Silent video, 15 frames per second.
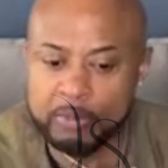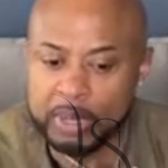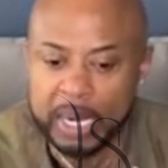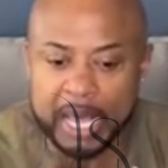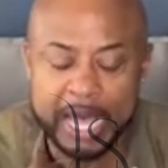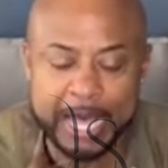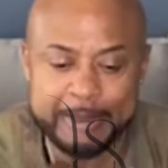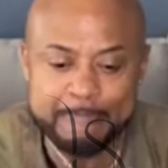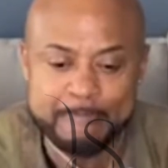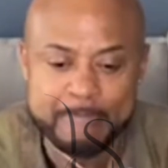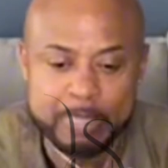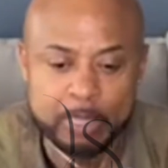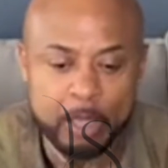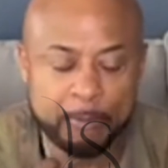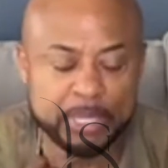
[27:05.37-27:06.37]
them a lot.
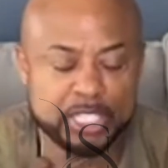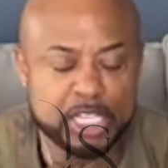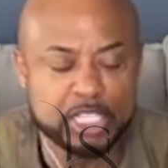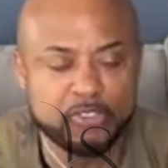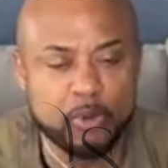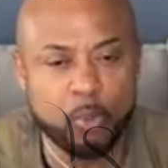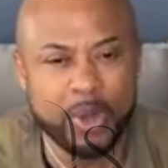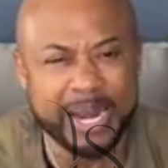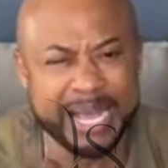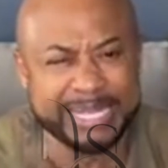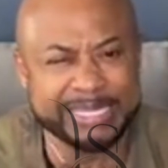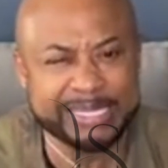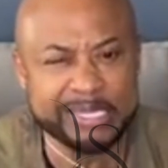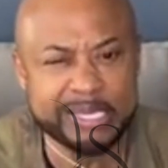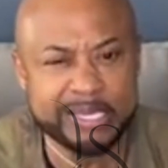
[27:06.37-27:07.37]
But just from what I
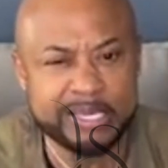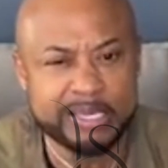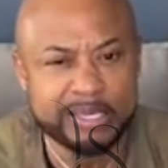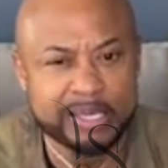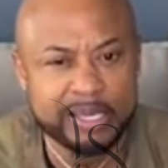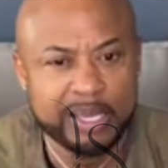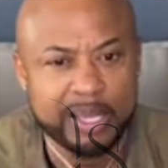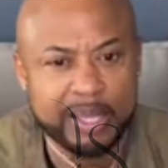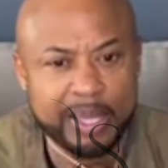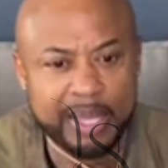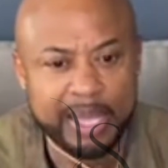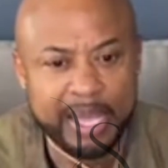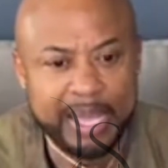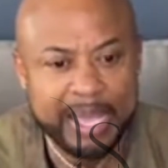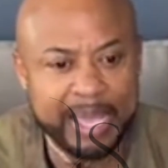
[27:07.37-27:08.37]
see
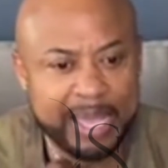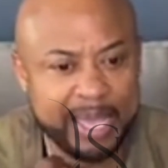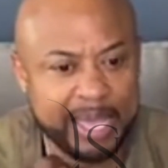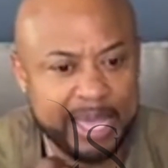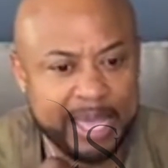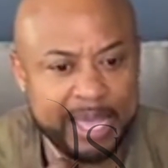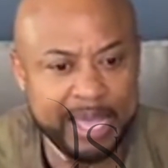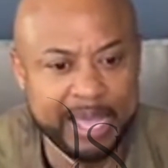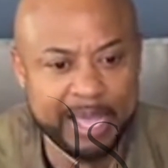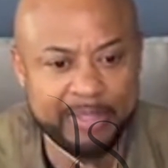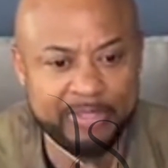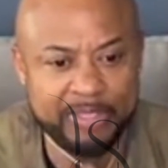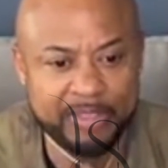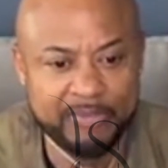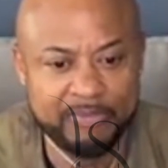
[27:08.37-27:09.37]

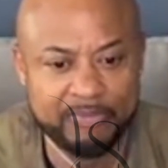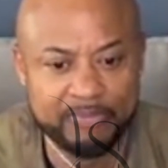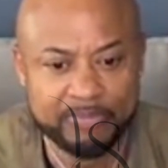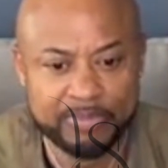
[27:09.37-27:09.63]
and the